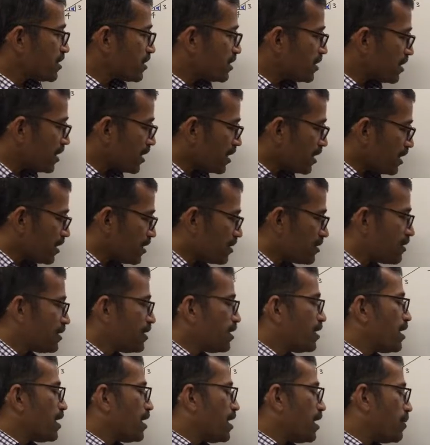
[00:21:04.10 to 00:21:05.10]
here
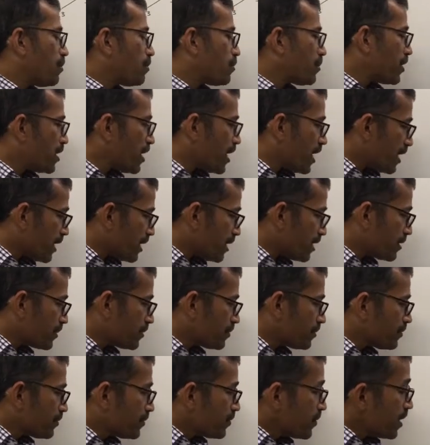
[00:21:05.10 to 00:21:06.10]

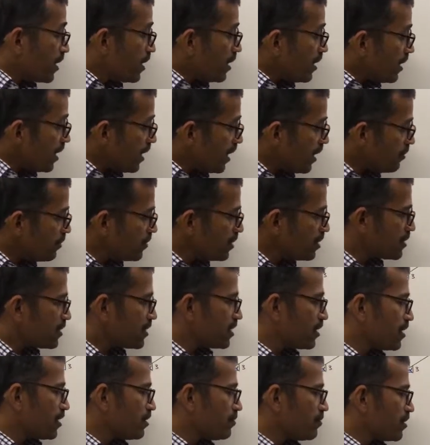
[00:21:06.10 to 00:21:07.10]
applying Lami's
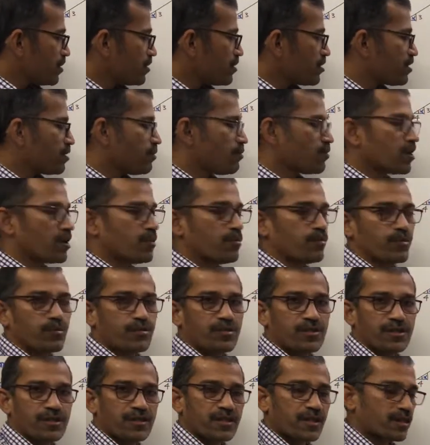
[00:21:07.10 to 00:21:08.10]
theorem, because number of
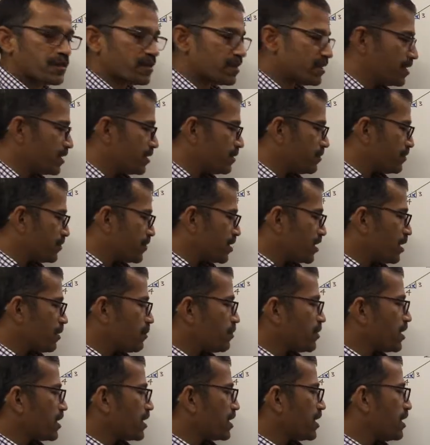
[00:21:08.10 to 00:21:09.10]
forces are 3.
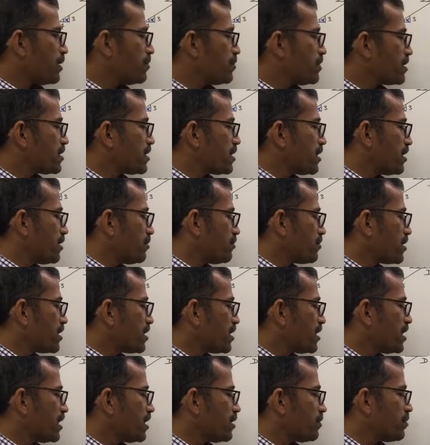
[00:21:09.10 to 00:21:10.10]
Applying Lami's theorem,
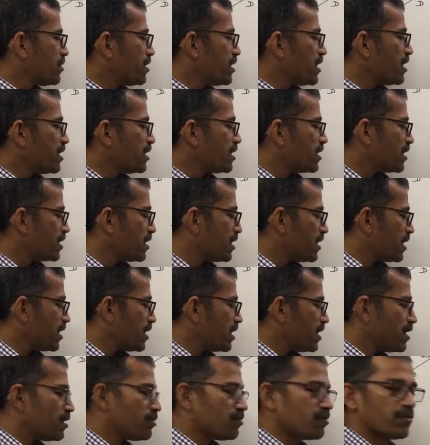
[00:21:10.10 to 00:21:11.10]
TAB and
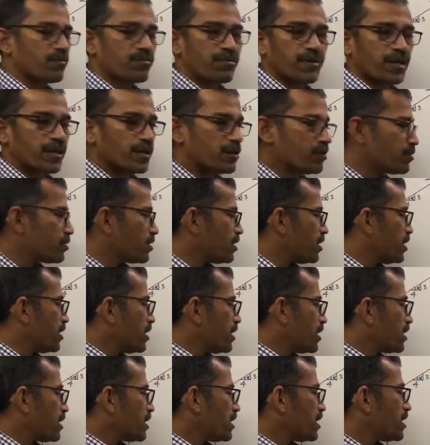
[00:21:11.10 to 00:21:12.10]
TAE will find out.
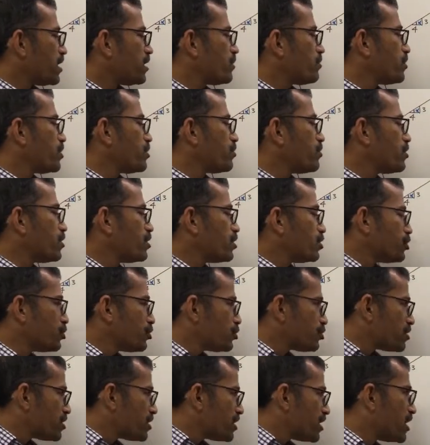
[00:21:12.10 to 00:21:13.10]
TAB will
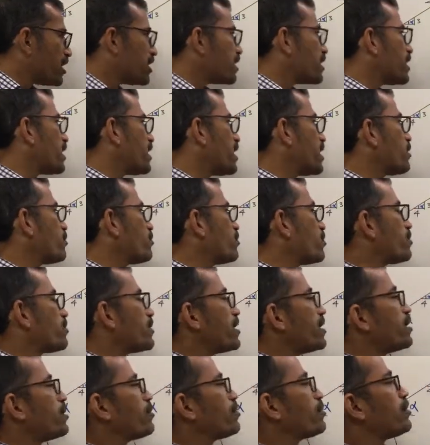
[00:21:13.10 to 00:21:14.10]
use here and will
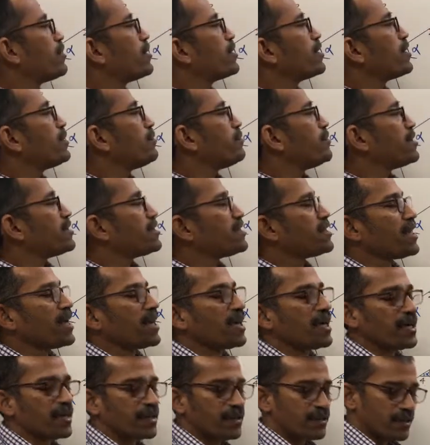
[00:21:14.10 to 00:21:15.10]
find out what? TBC
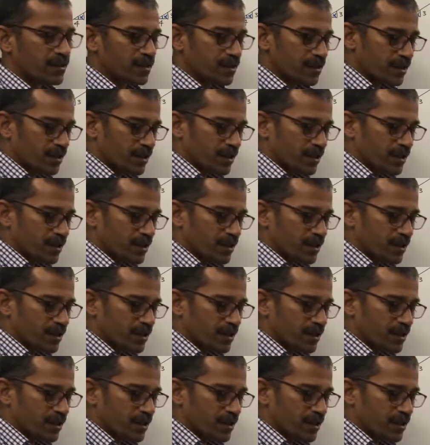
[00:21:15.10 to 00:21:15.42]
and